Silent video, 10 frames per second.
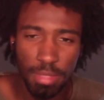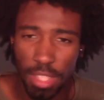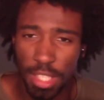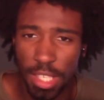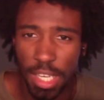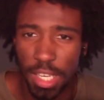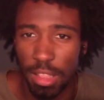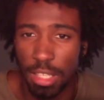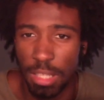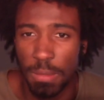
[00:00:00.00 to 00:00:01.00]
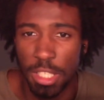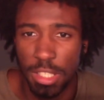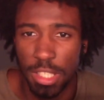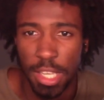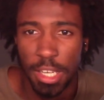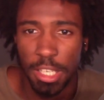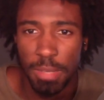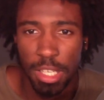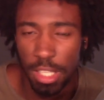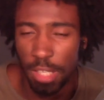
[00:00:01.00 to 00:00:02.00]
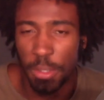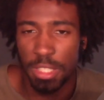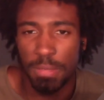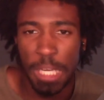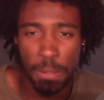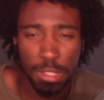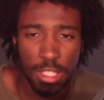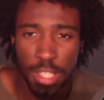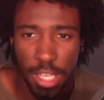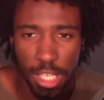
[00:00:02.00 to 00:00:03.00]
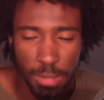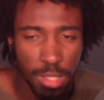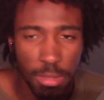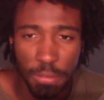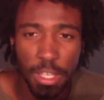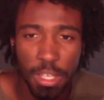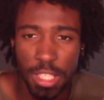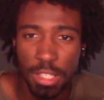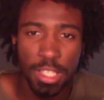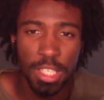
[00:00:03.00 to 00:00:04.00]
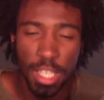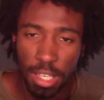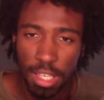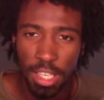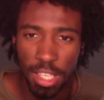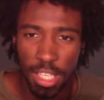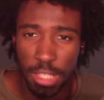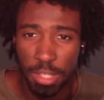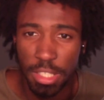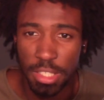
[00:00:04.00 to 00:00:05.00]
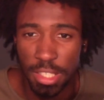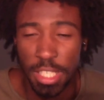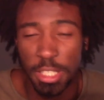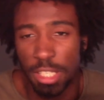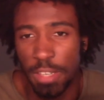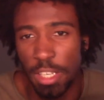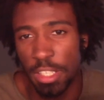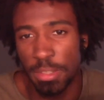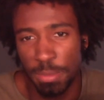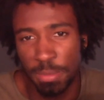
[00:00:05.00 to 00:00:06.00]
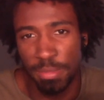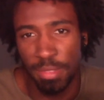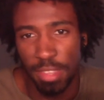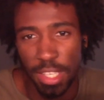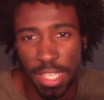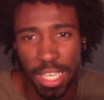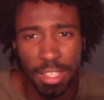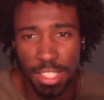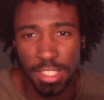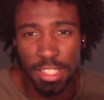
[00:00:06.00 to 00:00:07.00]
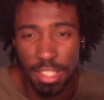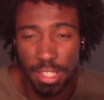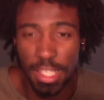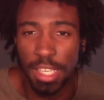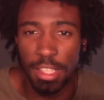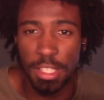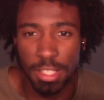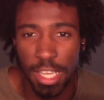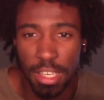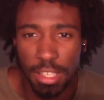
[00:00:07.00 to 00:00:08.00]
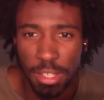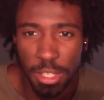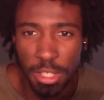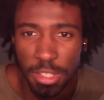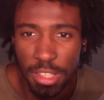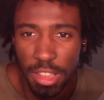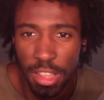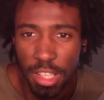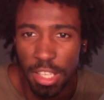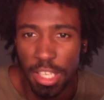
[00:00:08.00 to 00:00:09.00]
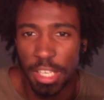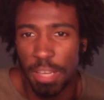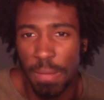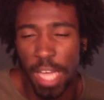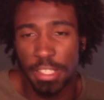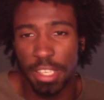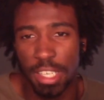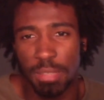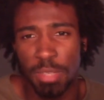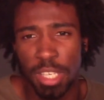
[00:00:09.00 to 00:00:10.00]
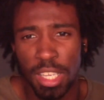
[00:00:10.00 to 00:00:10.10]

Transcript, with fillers: He can he learns as much as he can about it. He reads as many books as he can about it. Before you know it, he creates an excavator, and now he's digging this acre hole. You know, it may have took him